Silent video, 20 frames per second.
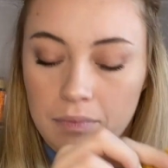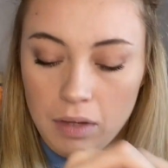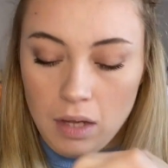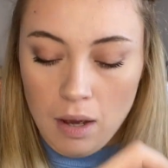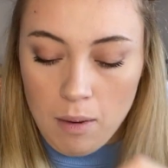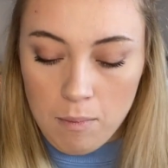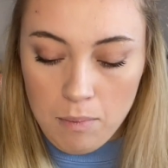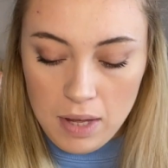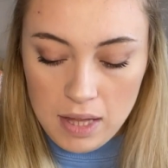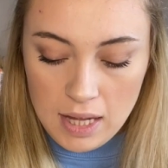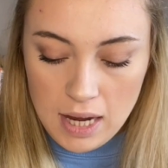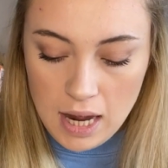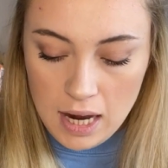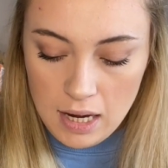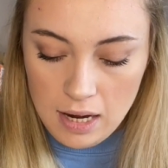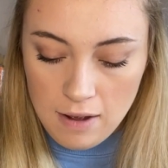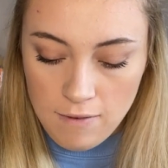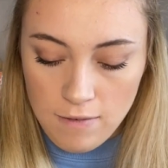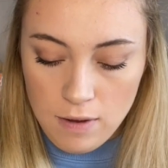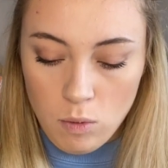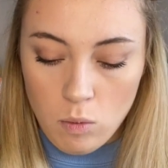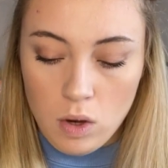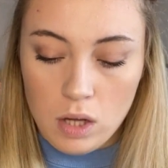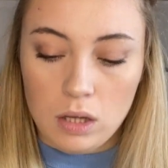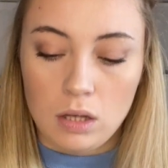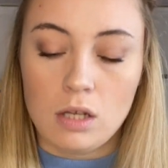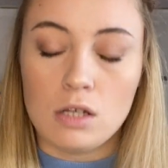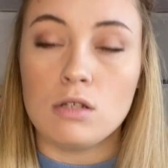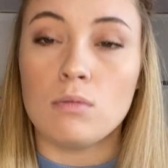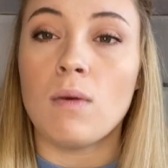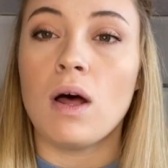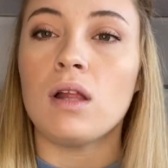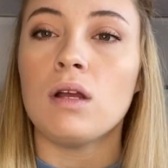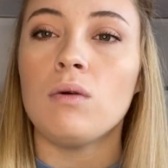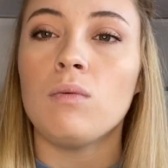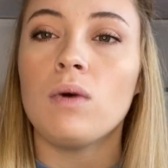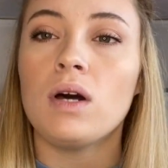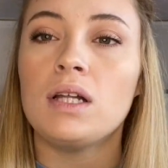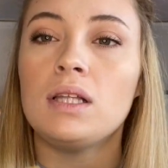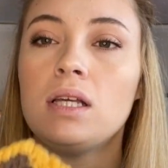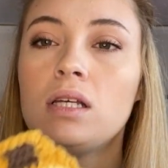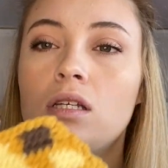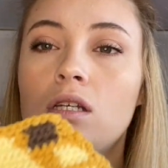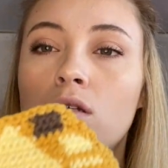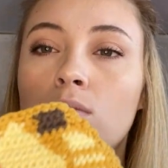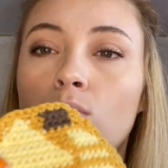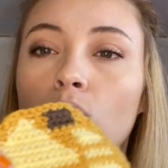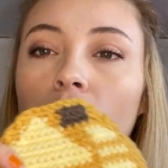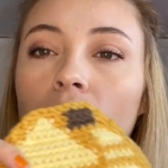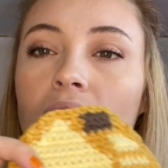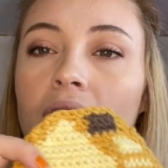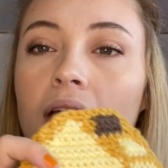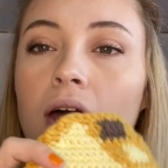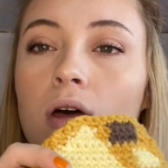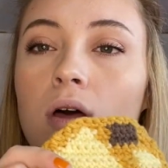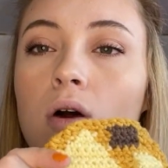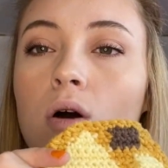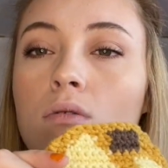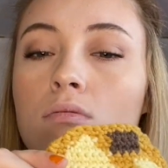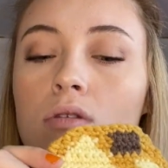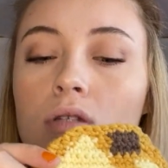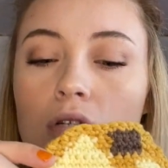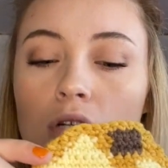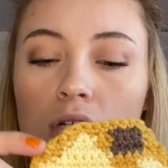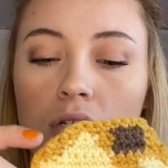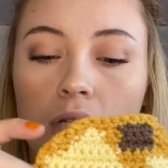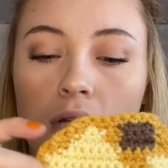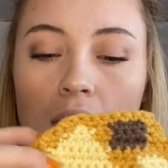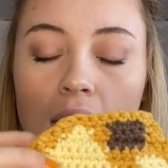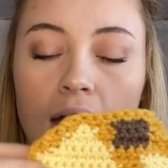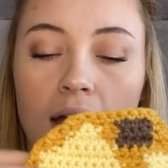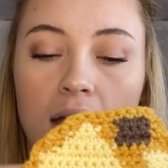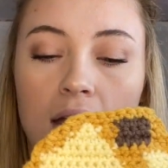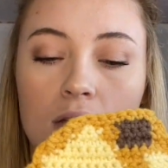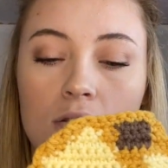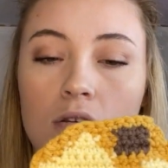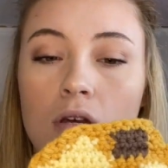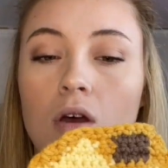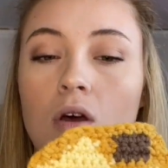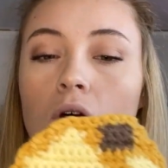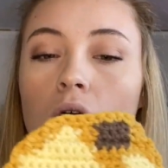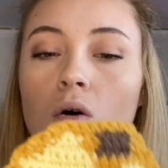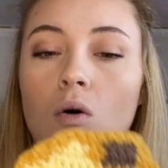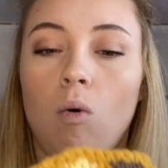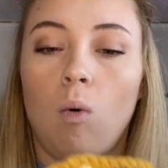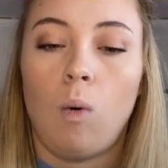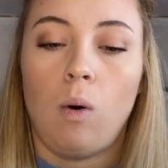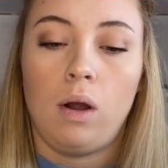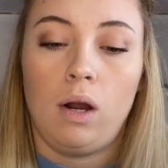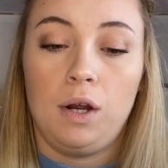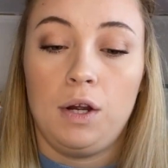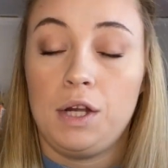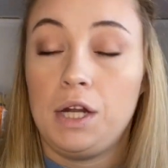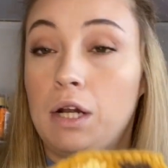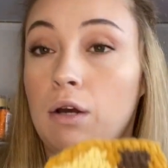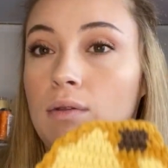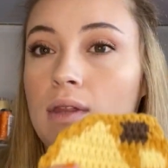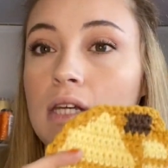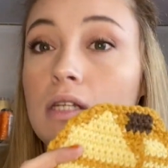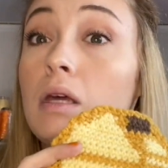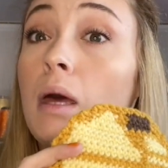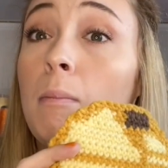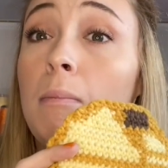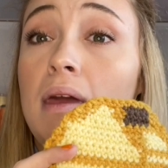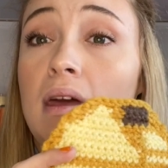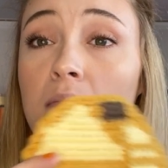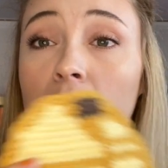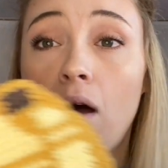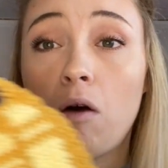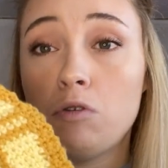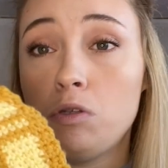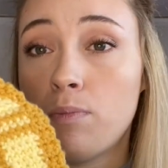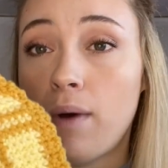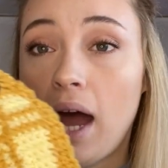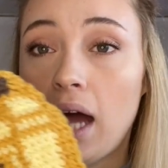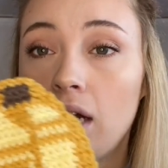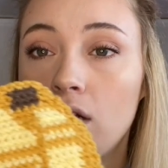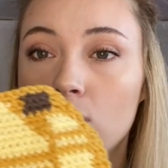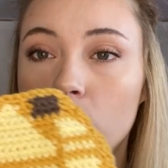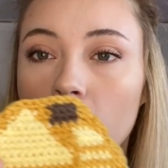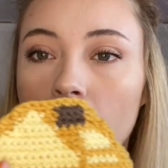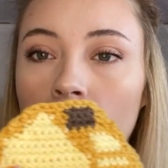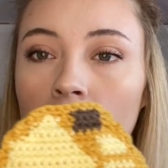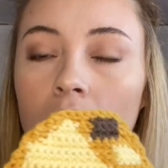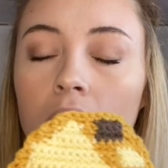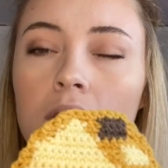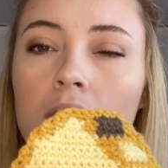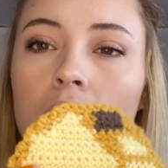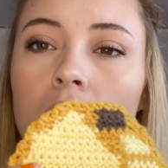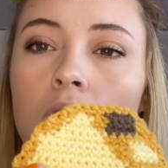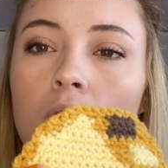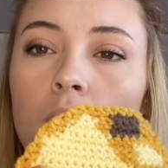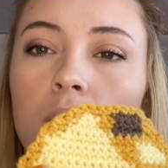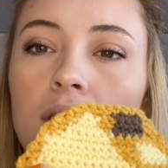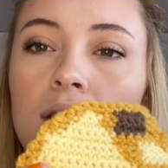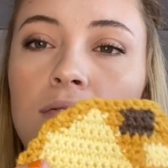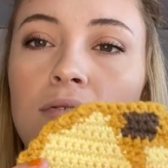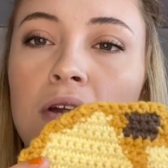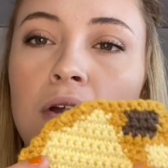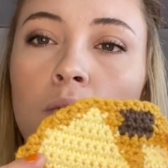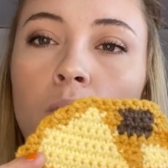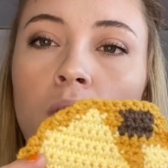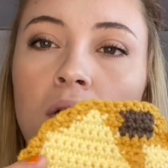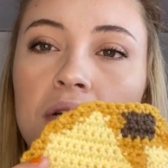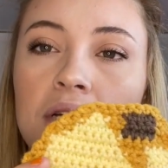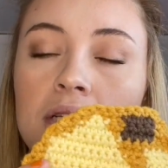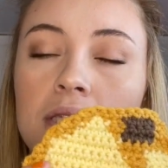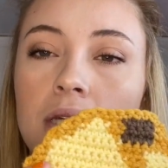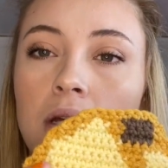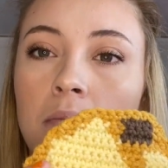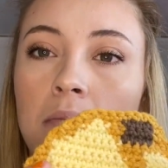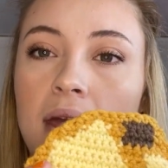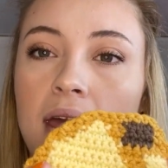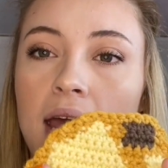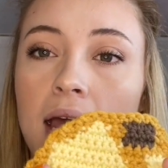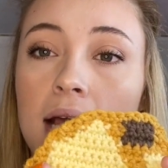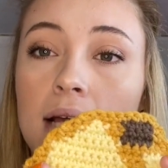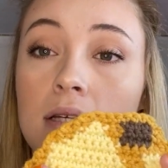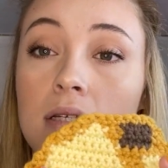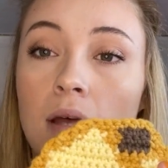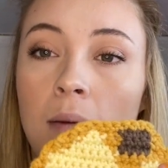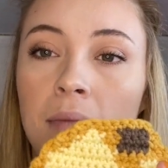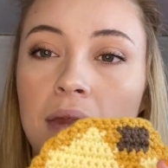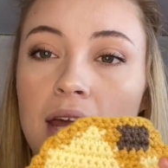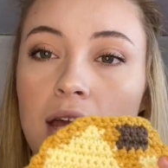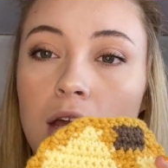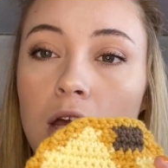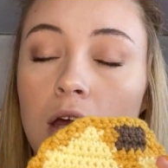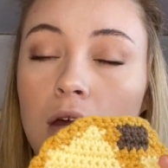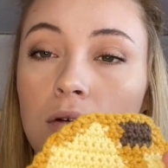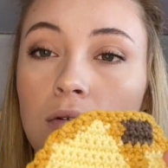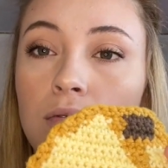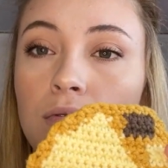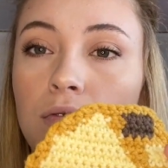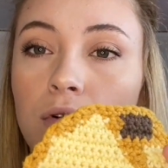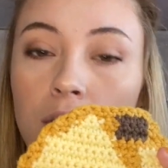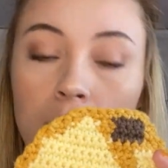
But then if you want the smaller one, this is more of like a coaster size, or this could be a mouse pad as well. Whatever you want it to be, something cute for